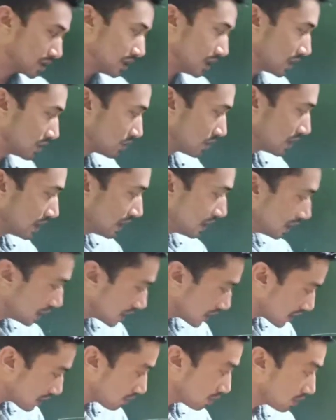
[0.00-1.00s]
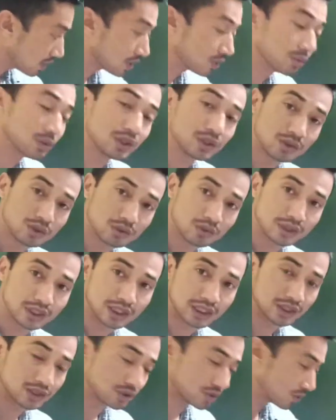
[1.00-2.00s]
actually here, what we do
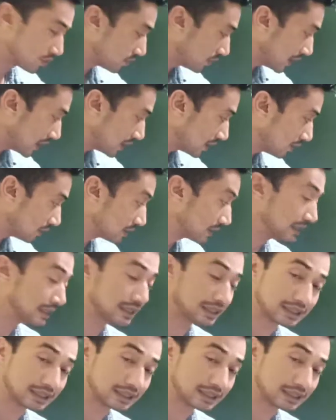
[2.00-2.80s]
is, to find out